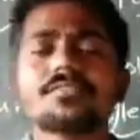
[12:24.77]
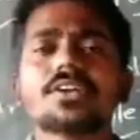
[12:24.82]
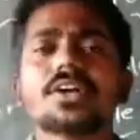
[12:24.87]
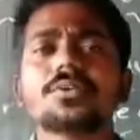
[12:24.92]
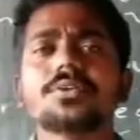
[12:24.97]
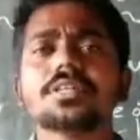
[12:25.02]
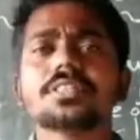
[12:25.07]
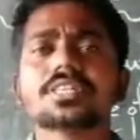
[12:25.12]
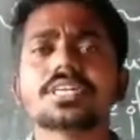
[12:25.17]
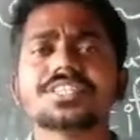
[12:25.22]
we have
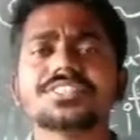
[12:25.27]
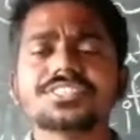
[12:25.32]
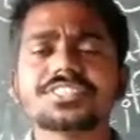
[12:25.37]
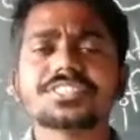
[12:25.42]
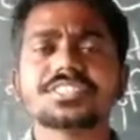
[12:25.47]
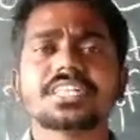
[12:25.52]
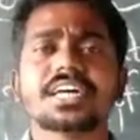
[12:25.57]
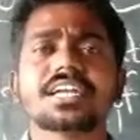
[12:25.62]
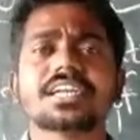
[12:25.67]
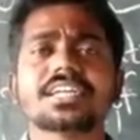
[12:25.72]
discussed,
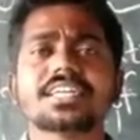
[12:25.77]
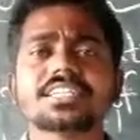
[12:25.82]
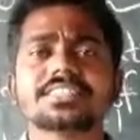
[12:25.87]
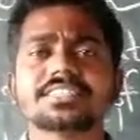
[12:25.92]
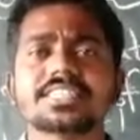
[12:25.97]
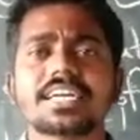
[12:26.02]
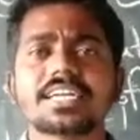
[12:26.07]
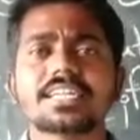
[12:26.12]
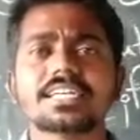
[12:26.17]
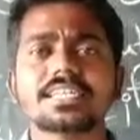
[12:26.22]
sun
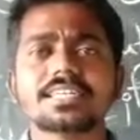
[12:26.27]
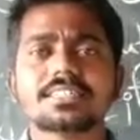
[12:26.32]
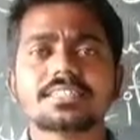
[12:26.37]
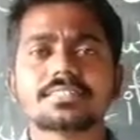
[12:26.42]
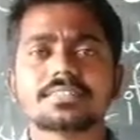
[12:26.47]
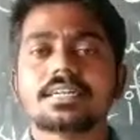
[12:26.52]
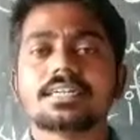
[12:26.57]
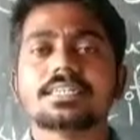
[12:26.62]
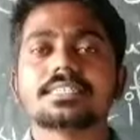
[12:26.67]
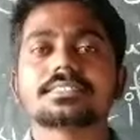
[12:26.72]
rays and
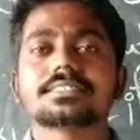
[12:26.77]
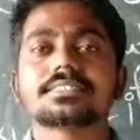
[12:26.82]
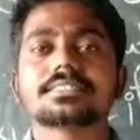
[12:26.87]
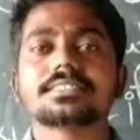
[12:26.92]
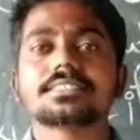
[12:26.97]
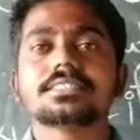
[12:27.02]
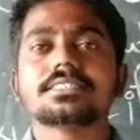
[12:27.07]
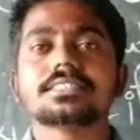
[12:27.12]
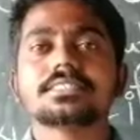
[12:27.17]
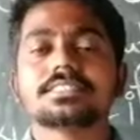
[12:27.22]

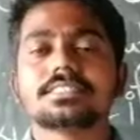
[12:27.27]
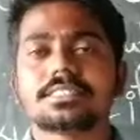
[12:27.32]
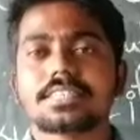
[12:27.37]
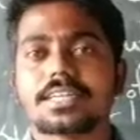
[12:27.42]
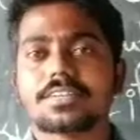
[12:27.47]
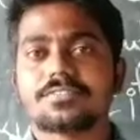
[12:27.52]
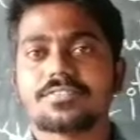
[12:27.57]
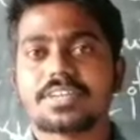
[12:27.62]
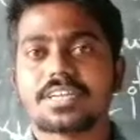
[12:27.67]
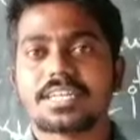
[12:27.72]
earth
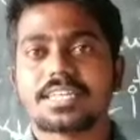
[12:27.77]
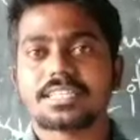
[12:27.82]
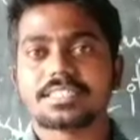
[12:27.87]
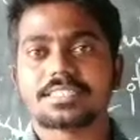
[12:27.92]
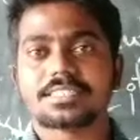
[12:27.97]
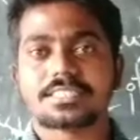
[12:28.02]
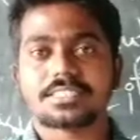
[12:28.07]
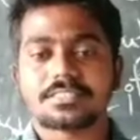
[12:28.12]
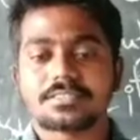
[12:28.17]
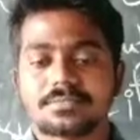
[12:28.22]

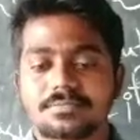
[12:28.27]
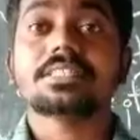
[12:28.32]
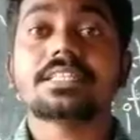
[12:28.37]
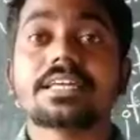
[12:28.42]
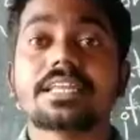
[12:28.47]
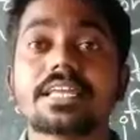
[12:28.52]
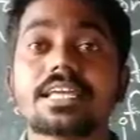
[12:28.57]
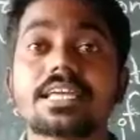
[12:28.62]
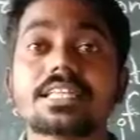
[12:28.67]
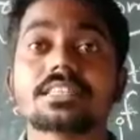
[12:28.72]
surface. The
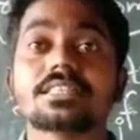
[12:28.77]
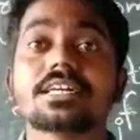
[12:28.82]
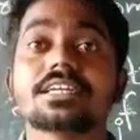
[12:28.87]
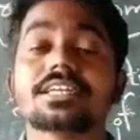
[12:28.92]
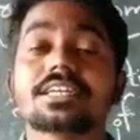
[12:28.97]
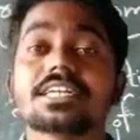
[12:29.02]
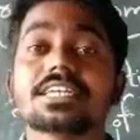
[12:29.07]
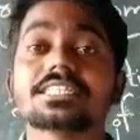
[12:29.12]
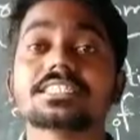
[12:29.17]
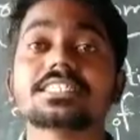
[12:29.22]
rays that
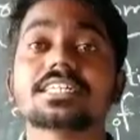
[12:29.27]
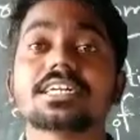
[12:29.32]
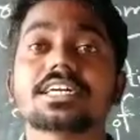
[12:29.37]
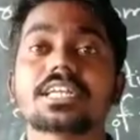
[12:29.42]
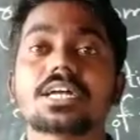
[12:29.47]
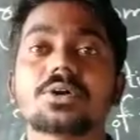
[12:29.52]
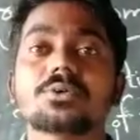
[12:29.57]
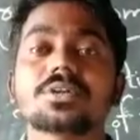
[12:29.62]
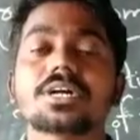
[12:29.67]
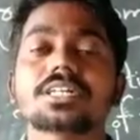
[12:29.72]
reach the
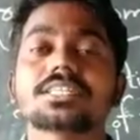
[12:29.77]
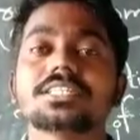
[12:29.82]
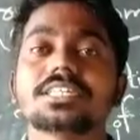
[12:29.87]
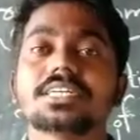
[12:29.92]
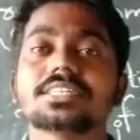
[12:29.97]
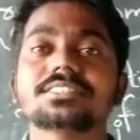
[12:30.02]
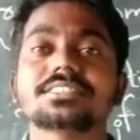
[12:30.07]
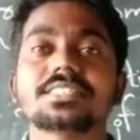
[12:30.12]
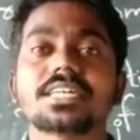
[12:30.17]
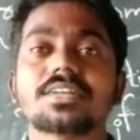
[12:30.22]
ground on the
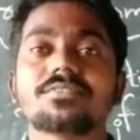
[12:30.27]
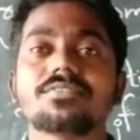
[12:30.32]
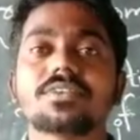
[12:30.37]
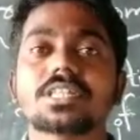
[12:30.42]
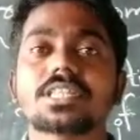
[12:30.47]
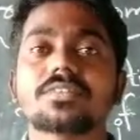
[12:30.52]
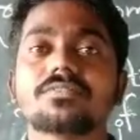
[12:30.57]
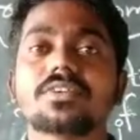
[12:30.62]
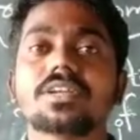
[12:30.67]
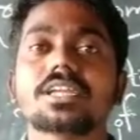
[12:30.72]
earth
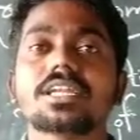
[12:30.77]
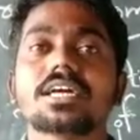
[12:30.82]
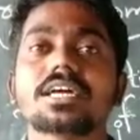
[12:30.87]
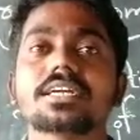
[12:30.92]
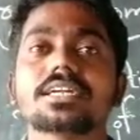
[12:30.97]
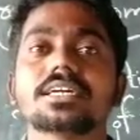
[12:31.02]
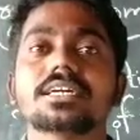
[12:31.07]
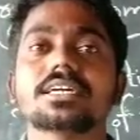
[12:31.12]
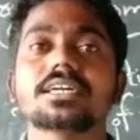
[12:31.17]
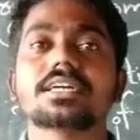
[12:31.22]
surface will
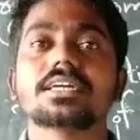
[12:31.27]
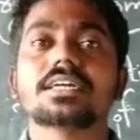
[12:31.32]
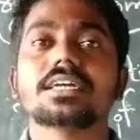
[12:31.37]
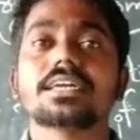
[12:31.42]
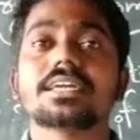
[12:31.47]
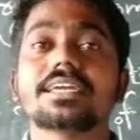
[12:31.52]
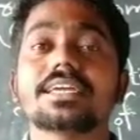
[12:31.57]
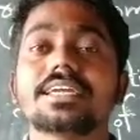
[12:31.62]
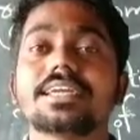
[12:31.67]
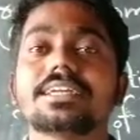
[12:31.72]
not
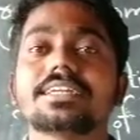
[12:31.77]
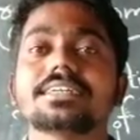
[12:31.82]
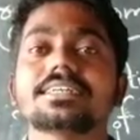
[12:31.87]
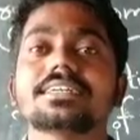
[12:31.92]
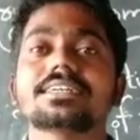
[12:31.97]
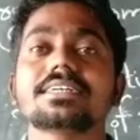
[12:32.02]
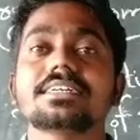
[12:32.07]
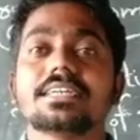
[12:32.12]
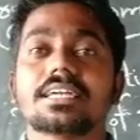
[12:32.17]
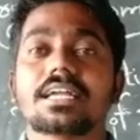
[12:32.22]
heat
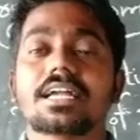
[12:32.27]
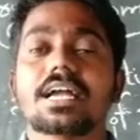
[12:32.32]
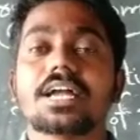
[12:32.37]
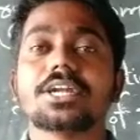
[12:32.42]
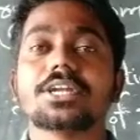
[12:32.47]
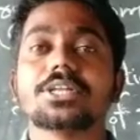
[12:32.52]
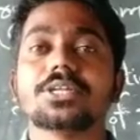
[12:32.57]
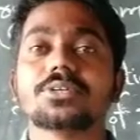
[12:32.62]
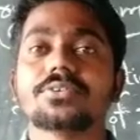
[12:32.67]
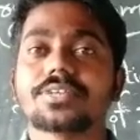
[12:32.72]

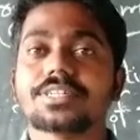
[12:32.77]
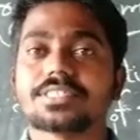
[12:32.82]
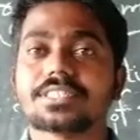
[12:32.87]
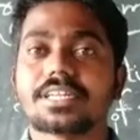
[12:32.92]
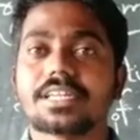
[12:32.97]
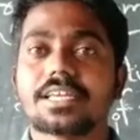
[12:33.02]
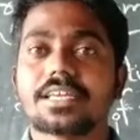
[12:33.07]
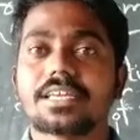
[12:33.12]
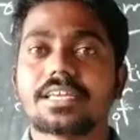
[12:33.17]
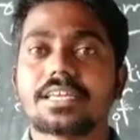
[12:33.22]

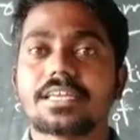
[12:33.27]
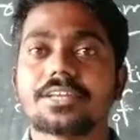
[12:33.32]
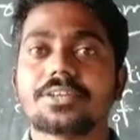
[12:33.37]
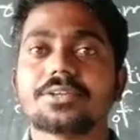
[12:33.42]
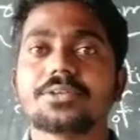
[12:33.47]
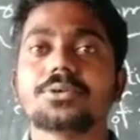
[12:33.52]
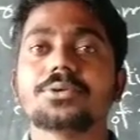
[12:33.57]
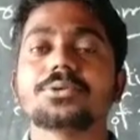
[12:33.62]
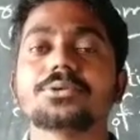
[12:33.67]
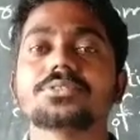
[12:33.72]
continuously
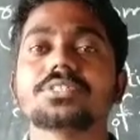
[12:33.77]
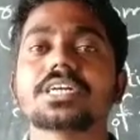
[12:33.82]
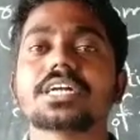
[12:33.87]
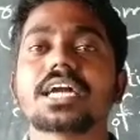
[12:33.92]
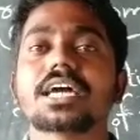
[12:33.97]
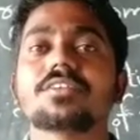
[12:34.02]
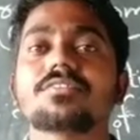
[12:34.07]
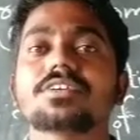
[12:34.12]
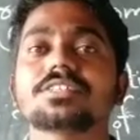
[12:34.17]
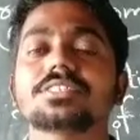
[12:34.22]
due to the
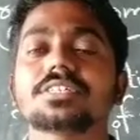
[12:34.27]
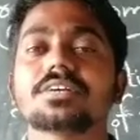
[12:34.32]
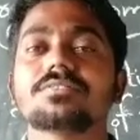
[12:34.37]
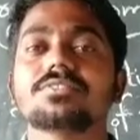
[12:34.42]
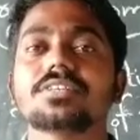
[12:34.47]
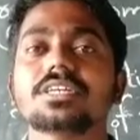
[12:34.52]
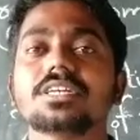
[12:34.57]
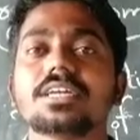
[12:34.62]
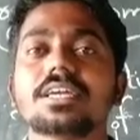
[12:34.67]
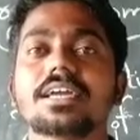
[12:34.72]
curvature of
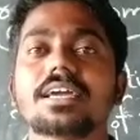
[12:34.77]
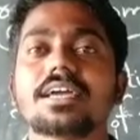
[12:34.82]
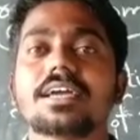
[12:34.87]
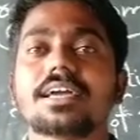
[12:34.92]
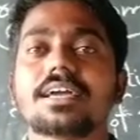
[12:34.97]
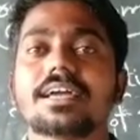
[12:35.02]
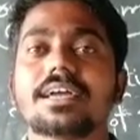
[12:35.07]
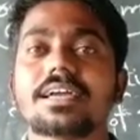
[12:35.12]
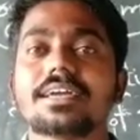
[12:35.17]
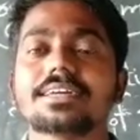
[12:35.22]
the
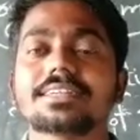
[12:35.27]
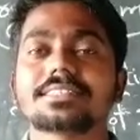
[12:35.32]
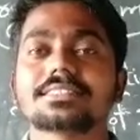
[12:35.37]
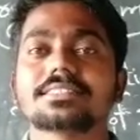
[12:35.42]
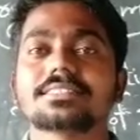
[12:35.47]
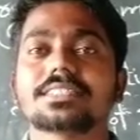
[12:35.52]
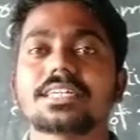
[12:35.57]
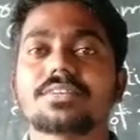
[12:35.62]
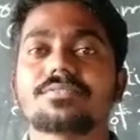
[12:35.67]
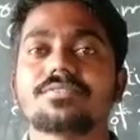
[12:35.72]
earth
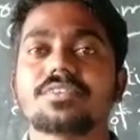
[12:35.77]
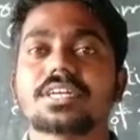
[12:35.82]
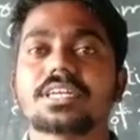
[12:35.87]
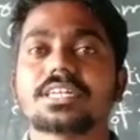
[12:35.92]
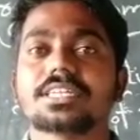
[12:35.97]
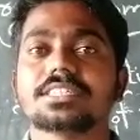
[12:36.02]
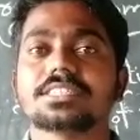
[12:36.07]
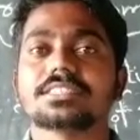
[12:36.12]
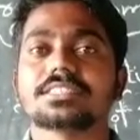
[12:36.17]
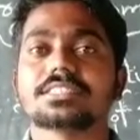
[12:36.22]

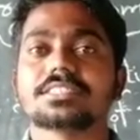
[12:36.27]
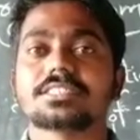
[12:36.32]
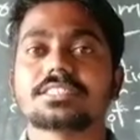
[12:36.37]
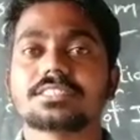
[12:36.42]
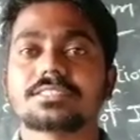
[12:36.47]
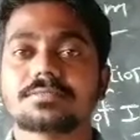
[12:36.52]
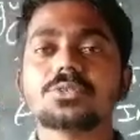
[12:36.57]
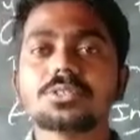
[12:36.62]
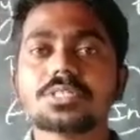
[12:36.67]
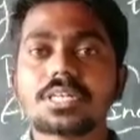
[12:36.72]
surface.
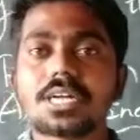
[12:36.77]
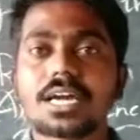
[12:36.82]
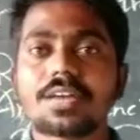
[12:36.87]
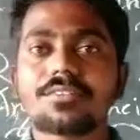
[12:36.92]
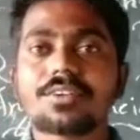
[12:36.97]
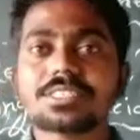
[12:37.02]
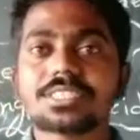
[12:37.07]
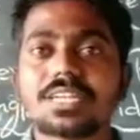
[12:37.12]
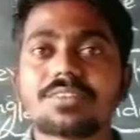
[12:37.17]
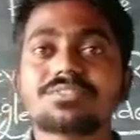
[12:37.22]
Due to the
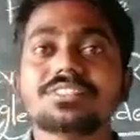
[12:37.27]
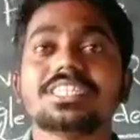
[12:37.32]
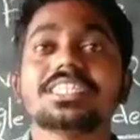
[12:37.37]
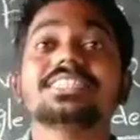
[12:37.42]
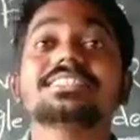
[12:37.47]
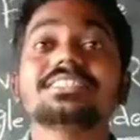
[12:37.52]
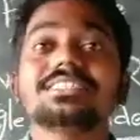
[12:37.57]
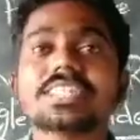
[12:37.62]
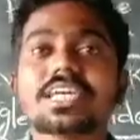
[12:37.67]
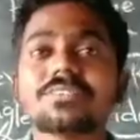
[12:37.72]
curvature of the
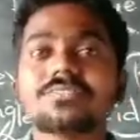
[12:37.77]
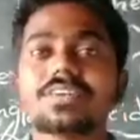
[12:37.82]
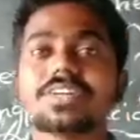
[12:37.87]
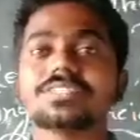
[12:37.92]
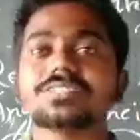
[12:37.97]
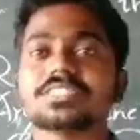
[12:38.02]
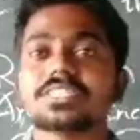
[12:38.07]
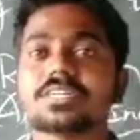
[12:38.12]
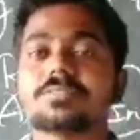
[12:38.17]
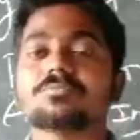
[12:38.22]
earth surface,